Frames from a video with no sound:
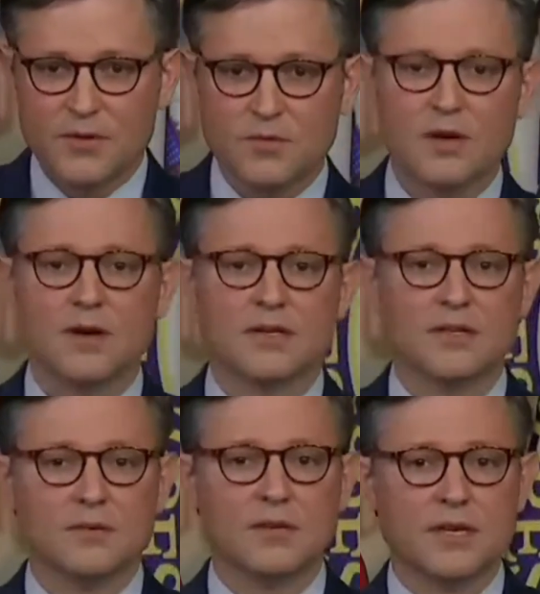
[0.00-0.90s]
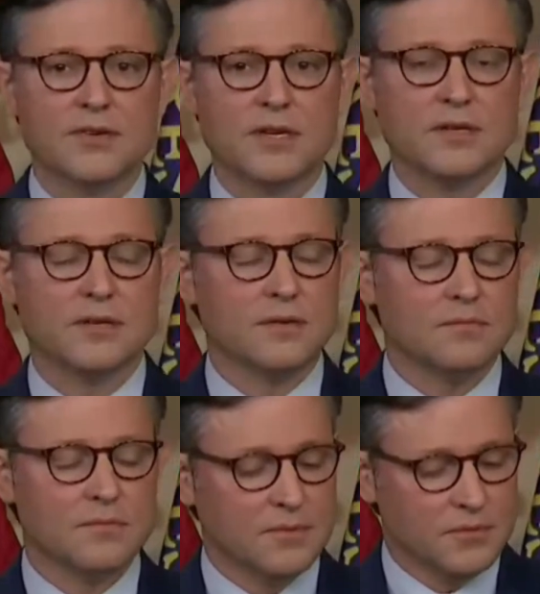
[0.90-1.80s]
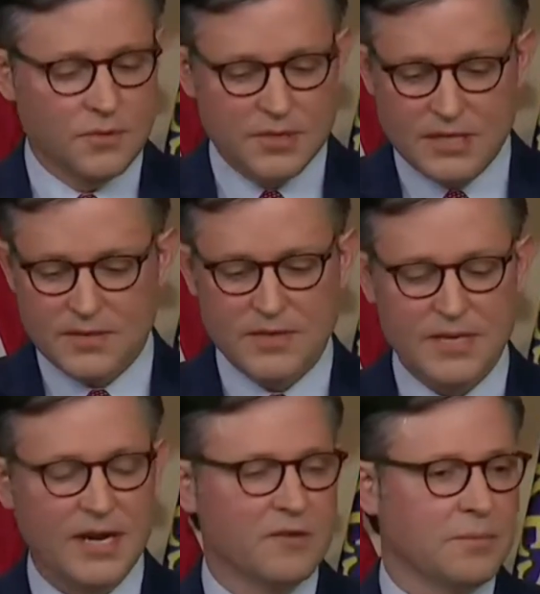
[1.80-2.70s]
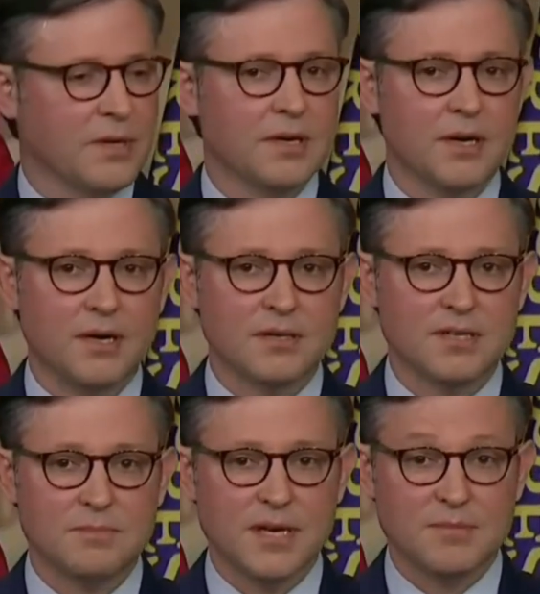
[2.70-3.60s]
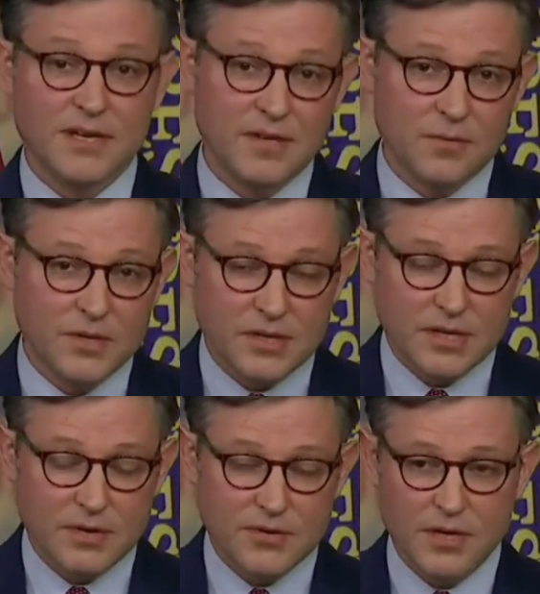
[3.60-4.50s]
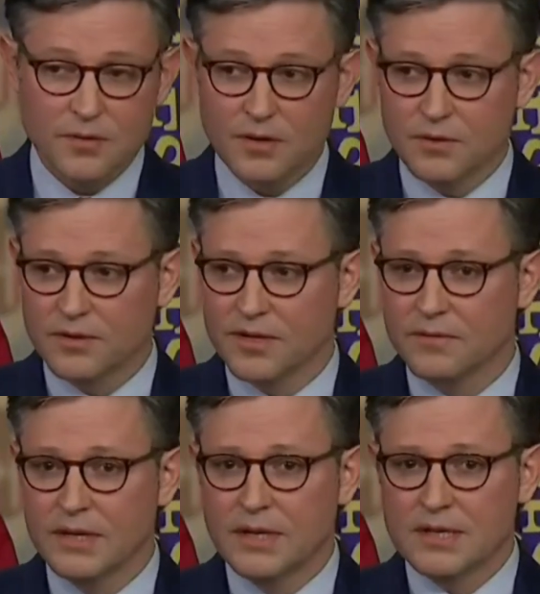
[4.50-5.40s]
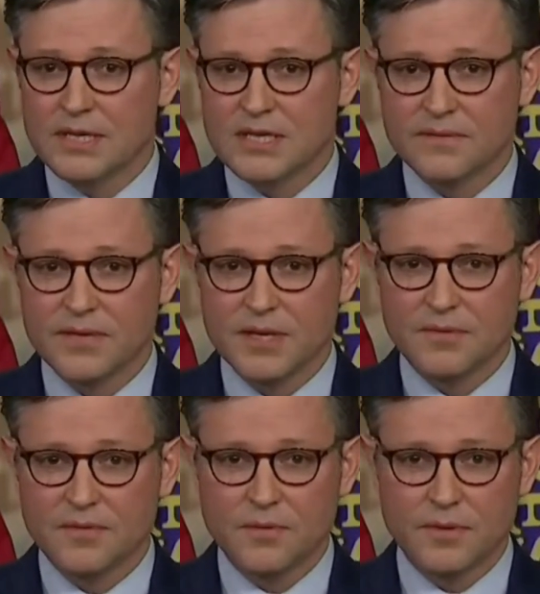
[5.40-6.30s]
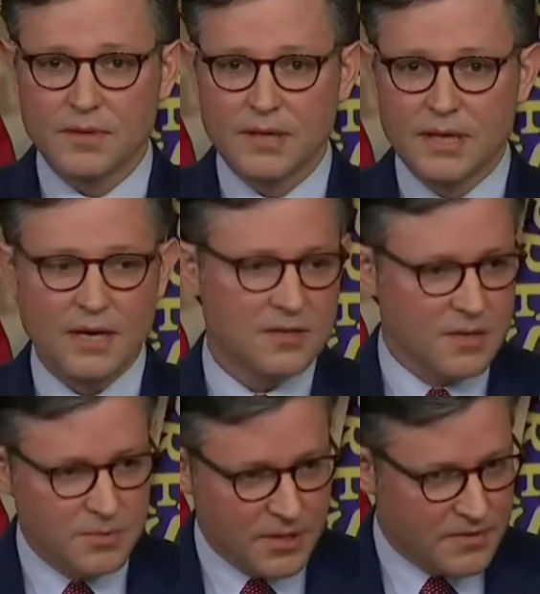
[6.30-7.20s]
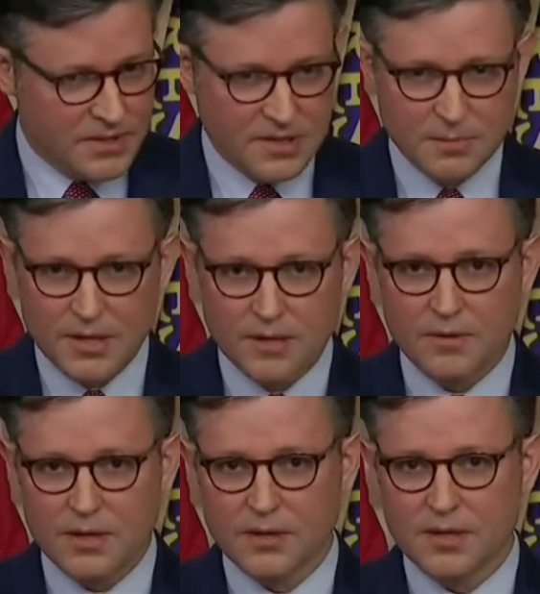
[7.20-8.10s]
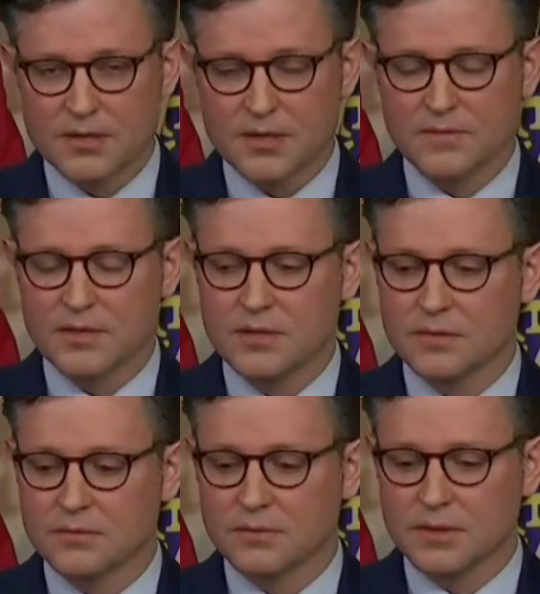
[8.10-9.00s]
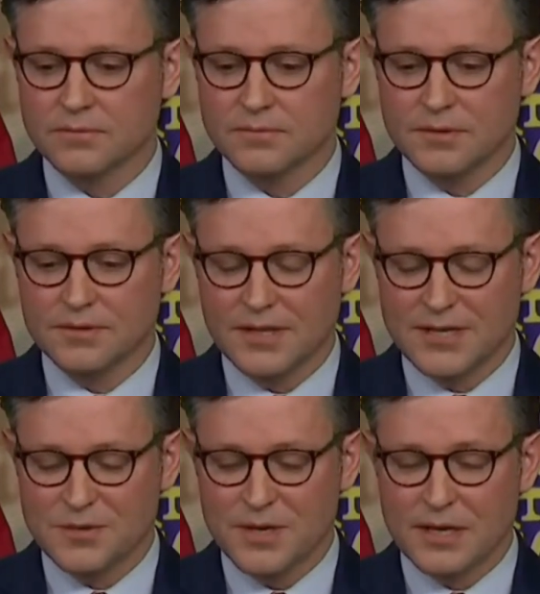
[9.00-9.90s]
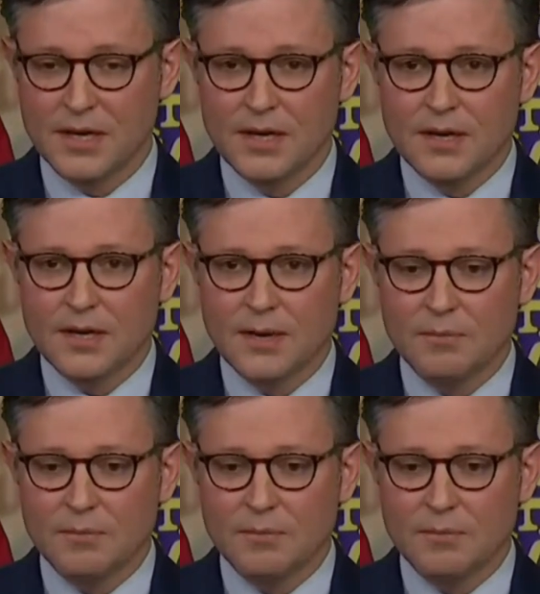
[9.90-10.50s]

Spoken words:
And if you talk to leaders at the Joint Chiefs of Staff, the Pentagon, sometimes even in recent years under oath, they've testified before the House Armed Services Committee, where I served until last week.